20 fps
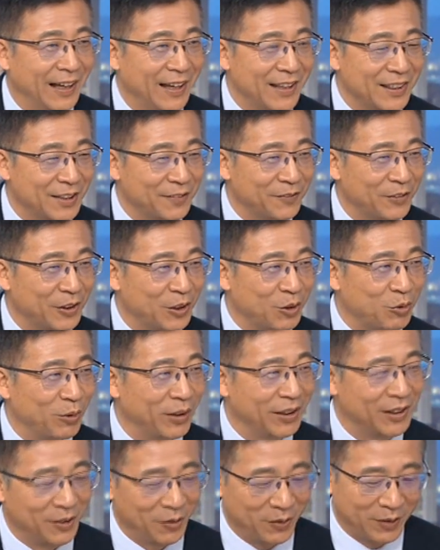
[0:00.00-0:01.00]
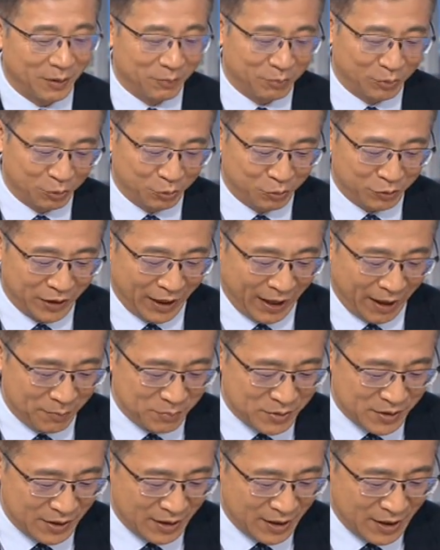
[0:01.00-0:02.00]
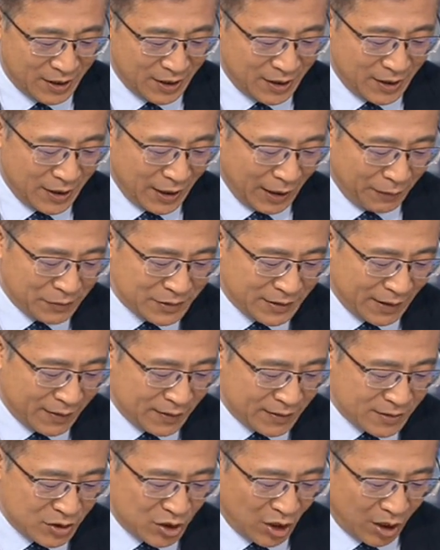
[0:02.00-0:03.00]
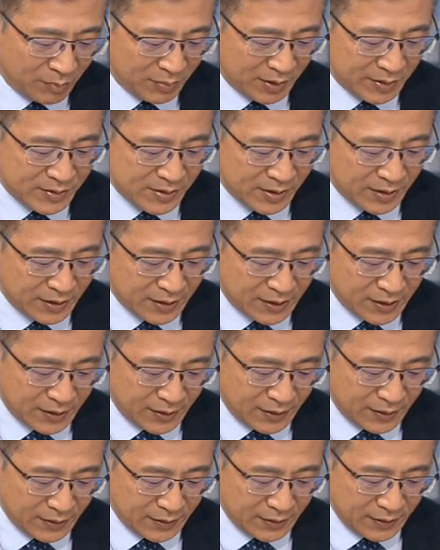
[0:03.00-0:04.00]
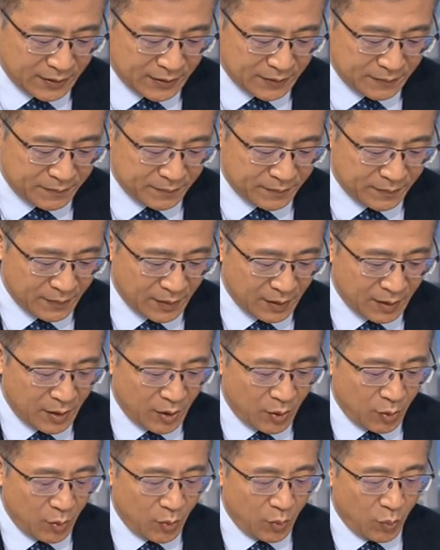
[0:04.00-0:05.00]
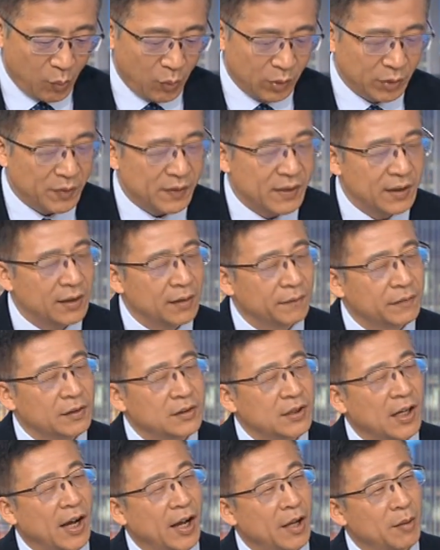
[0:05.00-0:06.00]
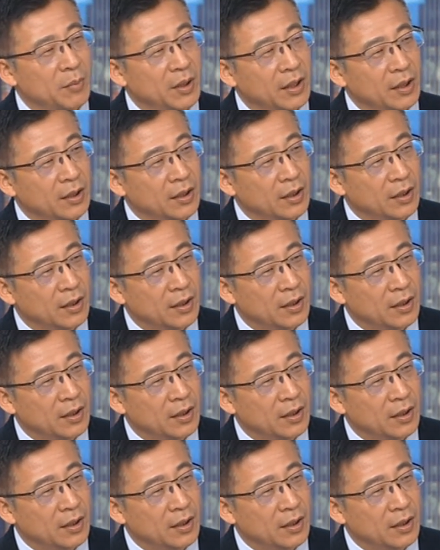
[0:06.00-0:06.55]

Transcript: either for the green or the blue camps. Yeah. Having said this, Thomas, mm. um, what do you think of the timing